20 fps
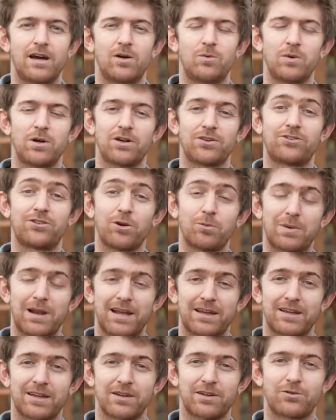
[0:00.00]
We are still
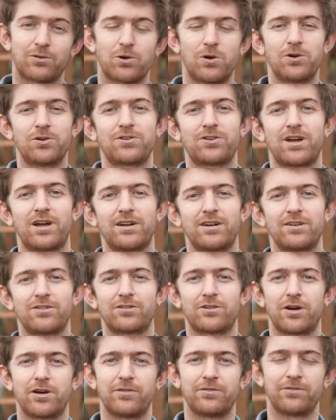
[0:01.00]
planking, of course, and it's
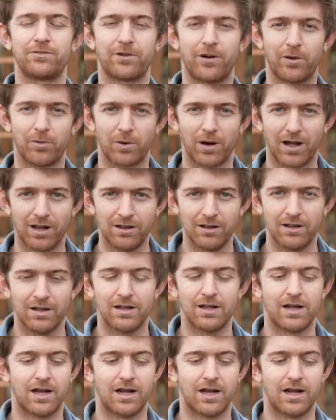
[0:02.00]
going very well.